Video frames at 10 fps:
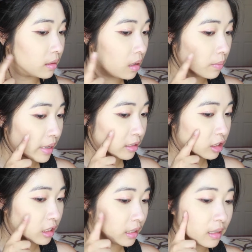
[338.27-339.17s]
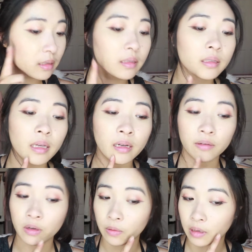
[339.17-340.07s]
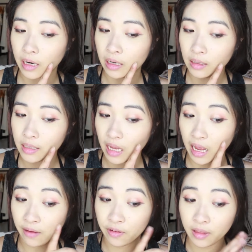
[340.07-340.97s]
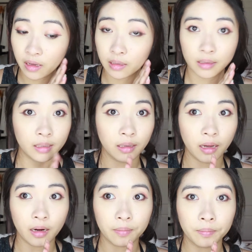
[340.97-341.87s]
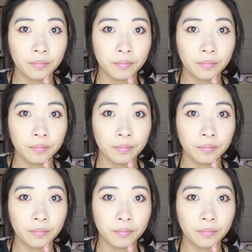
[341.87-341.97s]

on my cheeks and everywhere else, everything is still there.